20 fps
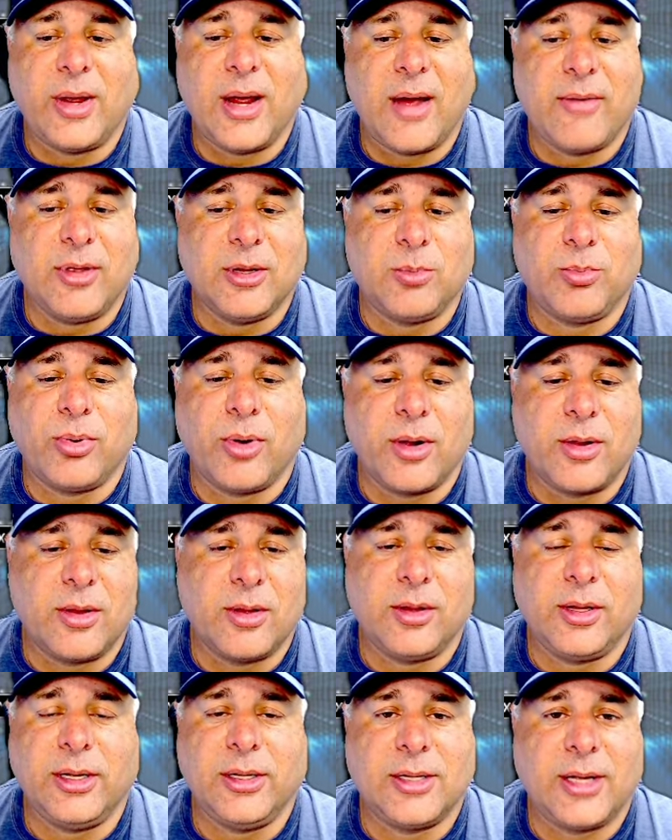have this
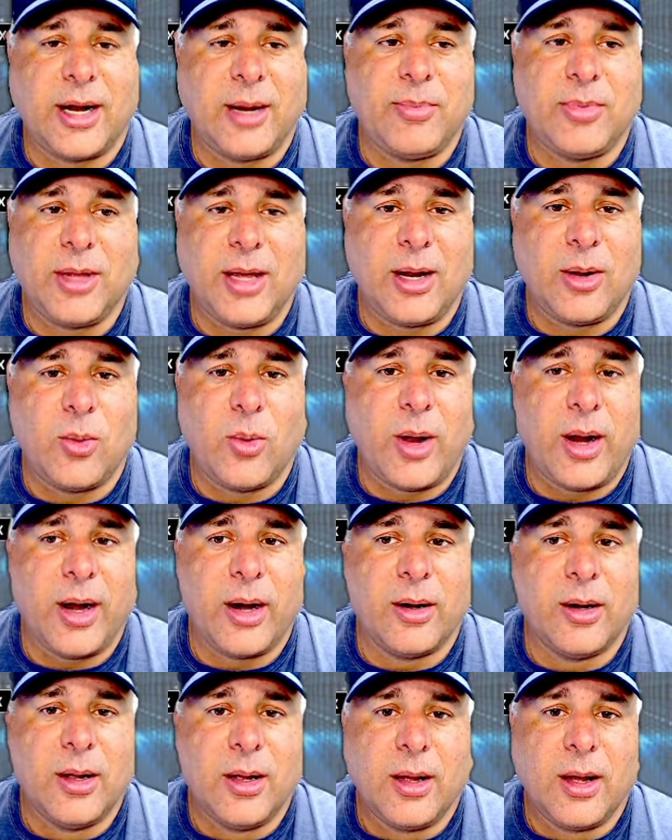brotherly type thing
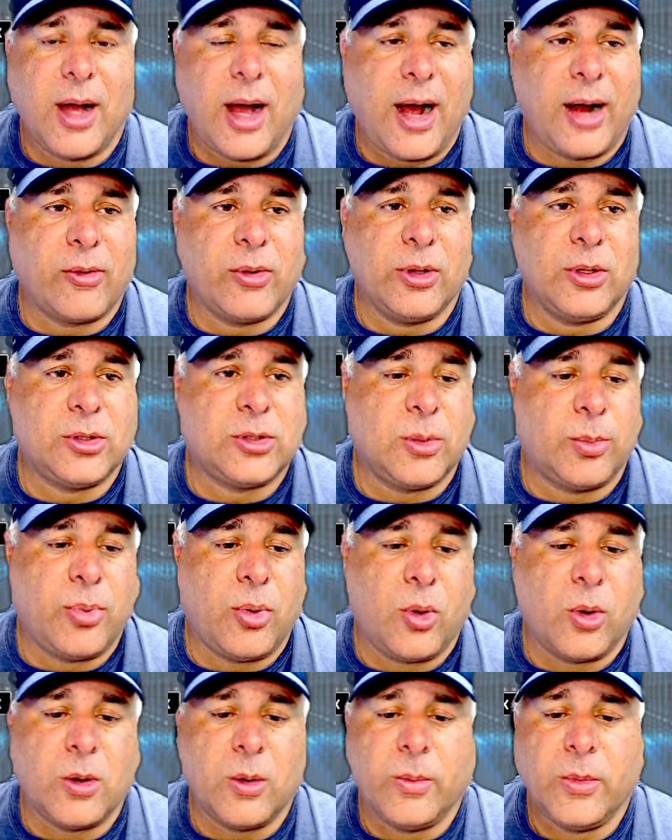where I really
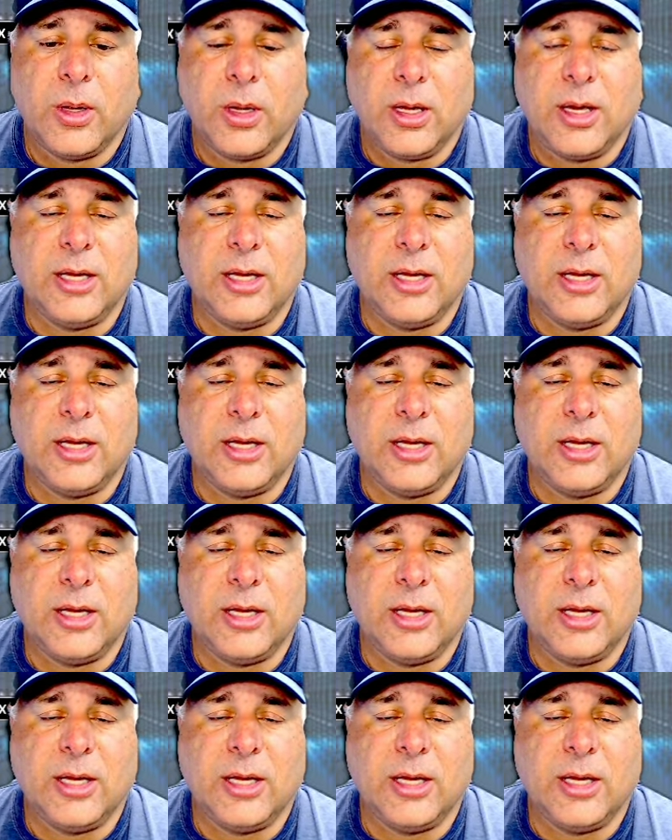support him.